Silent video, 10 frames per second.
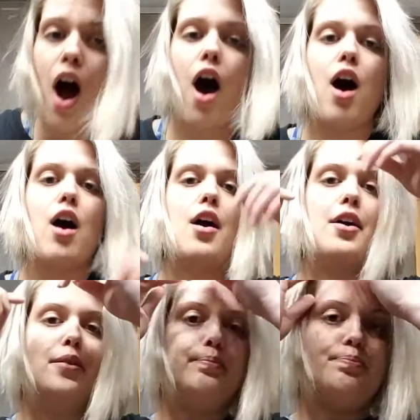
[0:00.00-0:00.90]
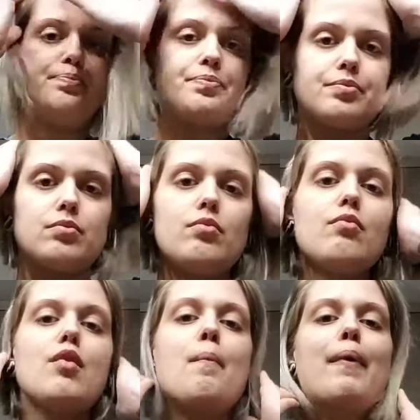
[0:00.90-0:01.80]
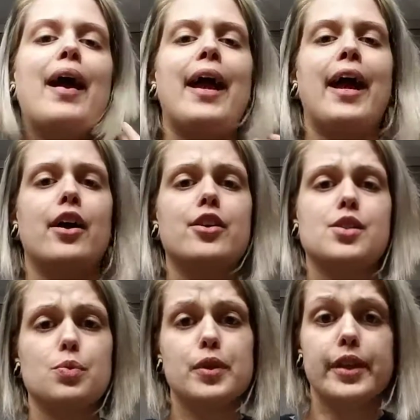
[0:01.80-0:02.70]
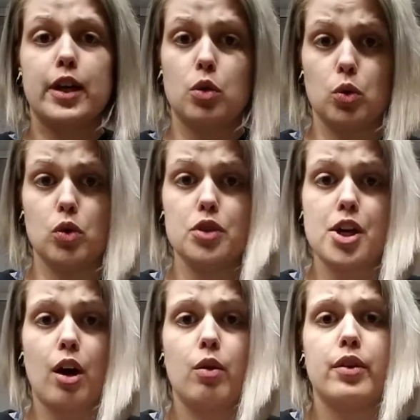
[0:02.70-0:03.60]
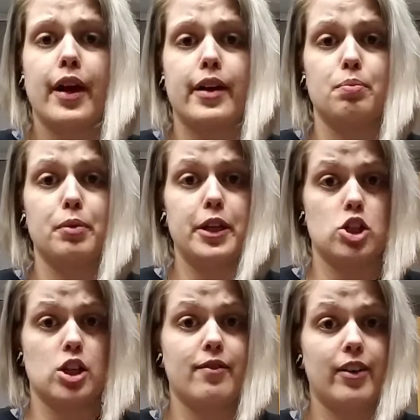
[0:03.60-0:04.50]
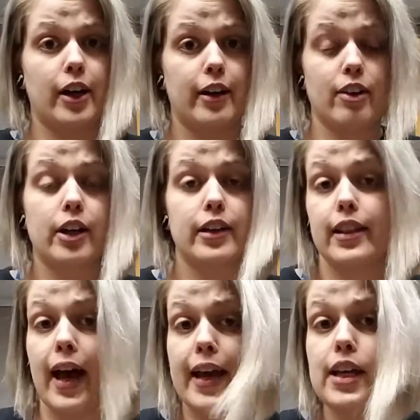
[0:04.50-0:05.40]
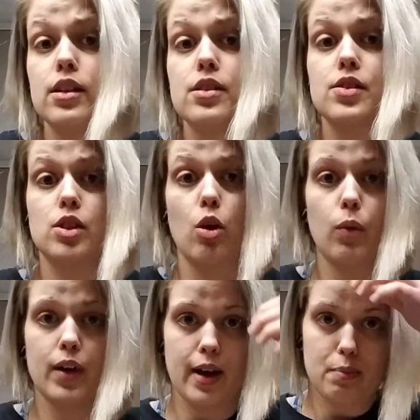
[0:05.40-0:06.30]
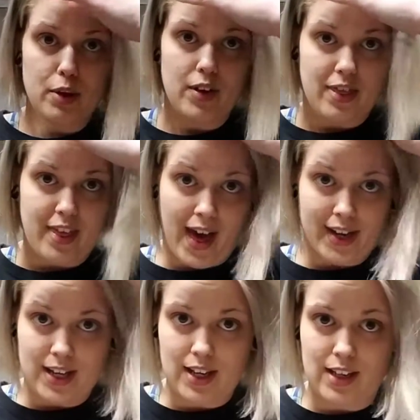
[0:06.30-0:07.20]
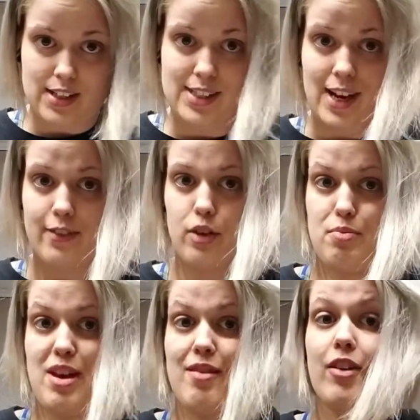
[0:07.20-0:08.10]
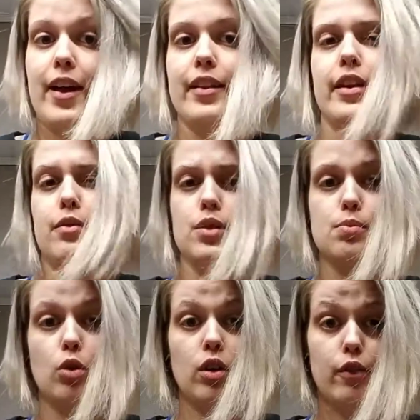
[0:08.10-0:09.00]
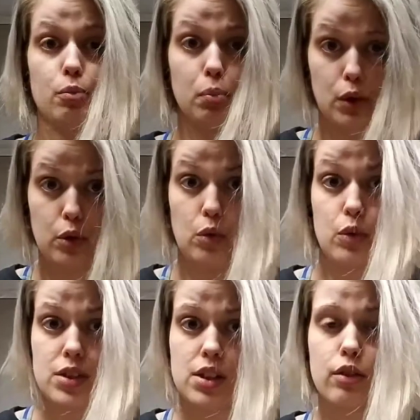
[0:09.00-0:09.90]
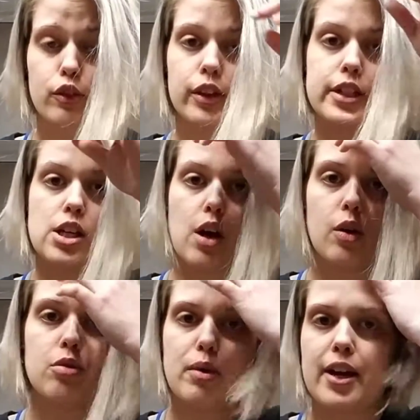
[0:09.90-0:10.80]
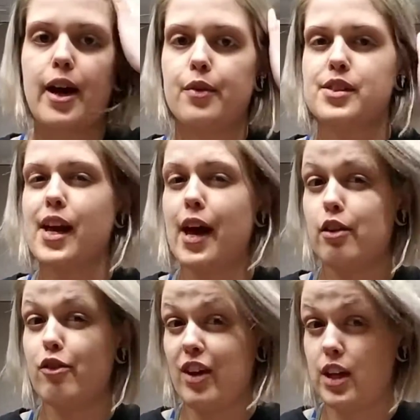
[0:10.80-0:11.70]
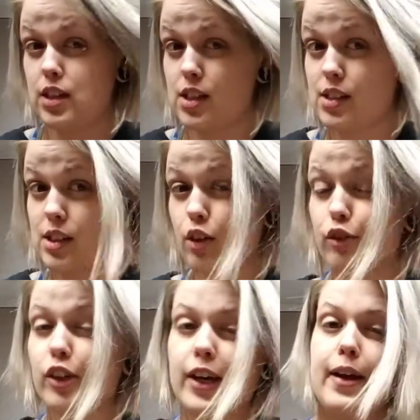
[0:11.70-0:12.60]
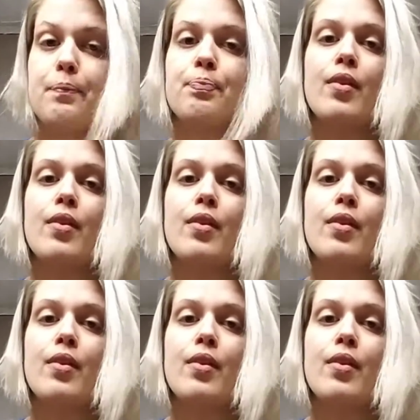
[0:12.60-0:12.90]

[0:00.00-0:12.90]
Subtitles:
My hair is really cool toned. I had bleached it very, very light, so when I put that in, instead of it being violet, it was more of a blue silvery tone, but now it's kind of faded to silvery.